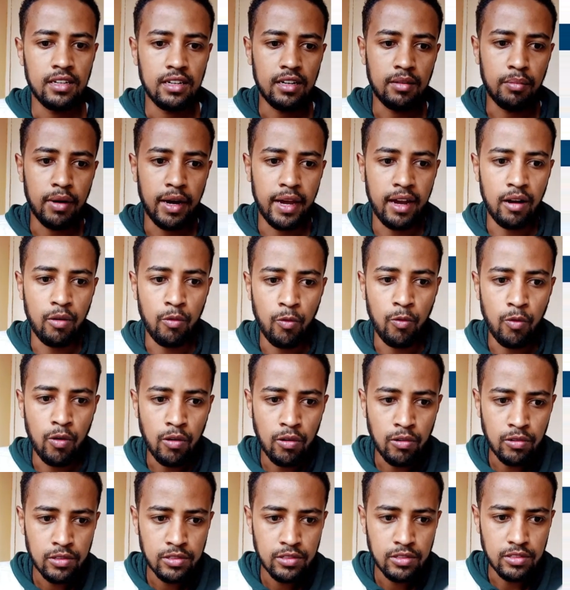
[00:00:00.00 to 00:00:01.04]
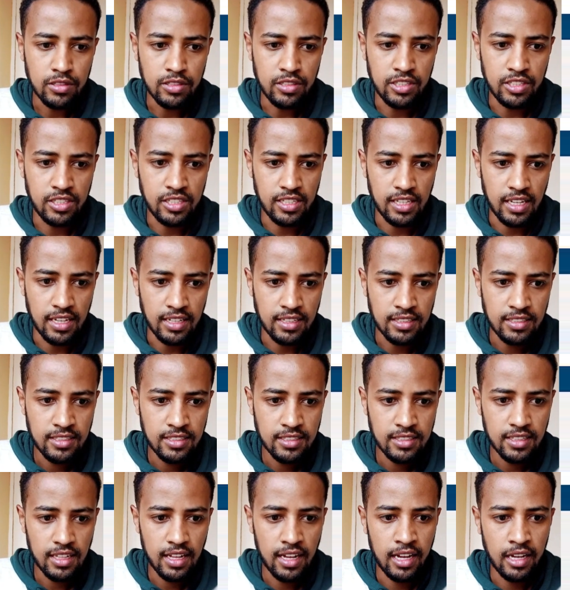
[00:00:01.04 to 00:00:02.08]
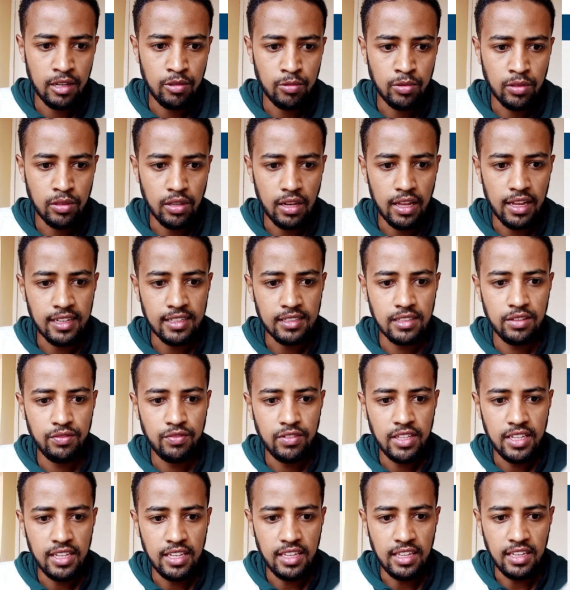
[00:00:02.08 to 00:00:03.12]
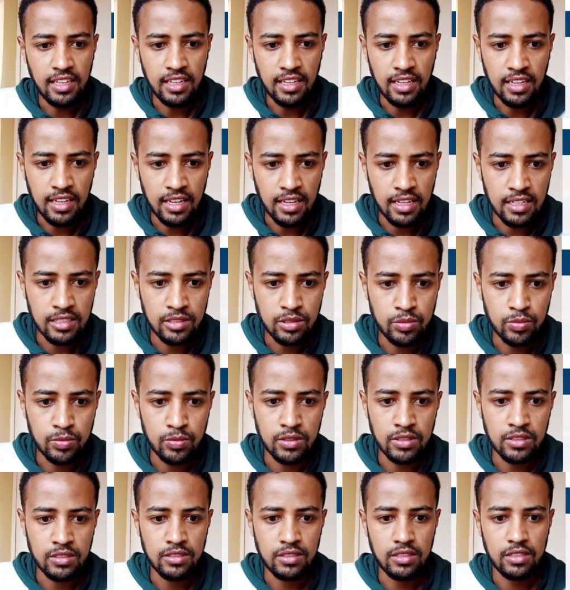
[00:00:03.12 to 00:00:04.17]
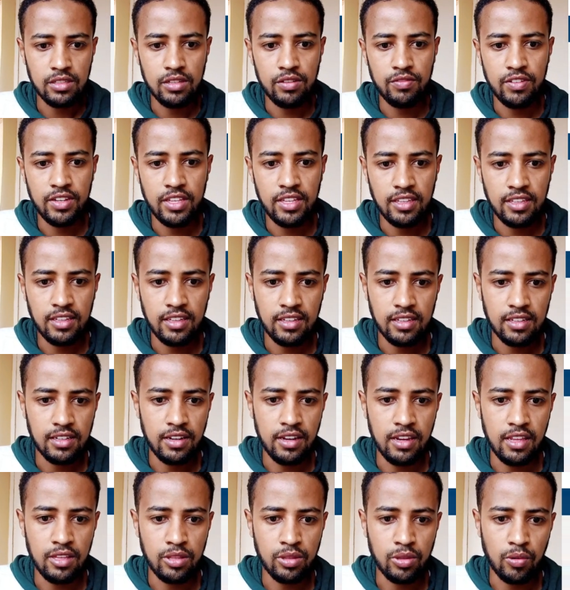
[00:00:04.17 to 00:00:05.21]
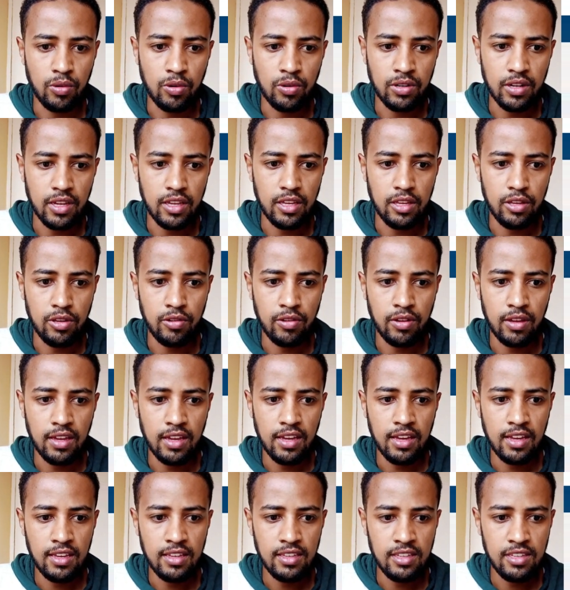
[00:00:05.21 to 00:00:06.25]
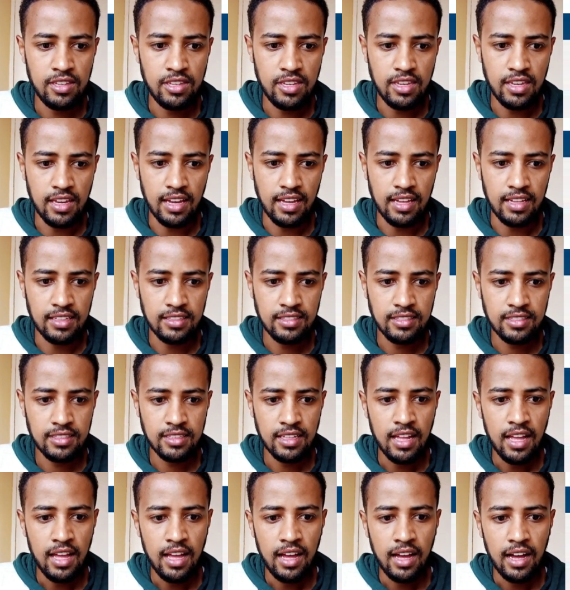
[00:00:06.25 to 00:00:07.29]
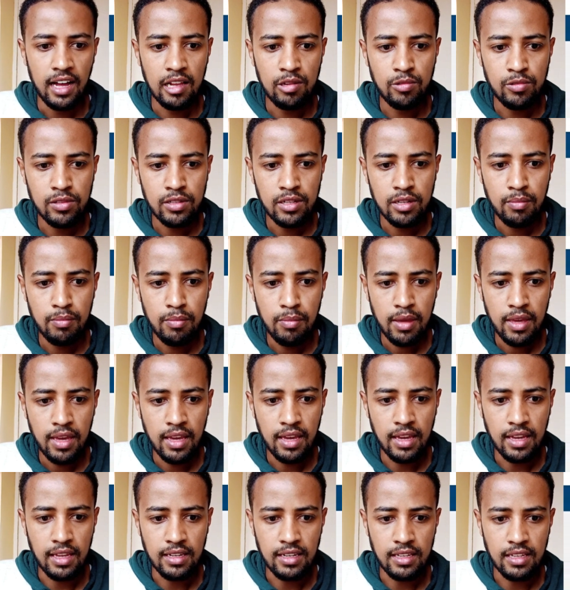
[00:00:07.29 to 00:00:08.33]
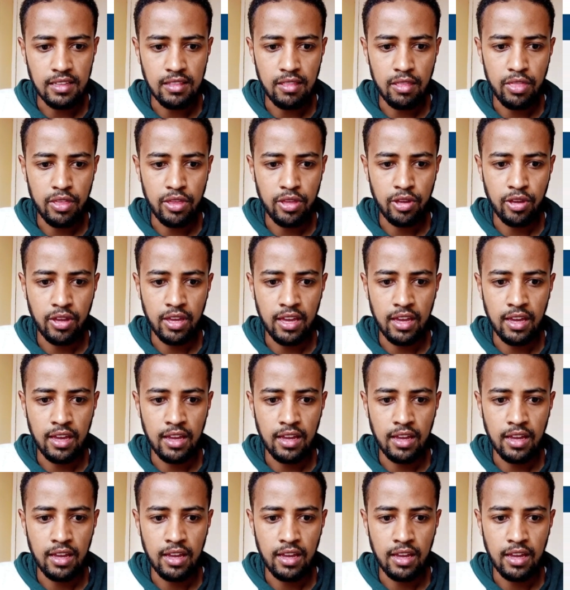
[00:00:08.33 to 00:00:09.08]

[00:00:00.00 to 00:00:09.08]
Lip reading: my award. Yes, I will actively engage with chevening network in UK. Yes, I will remain in the UK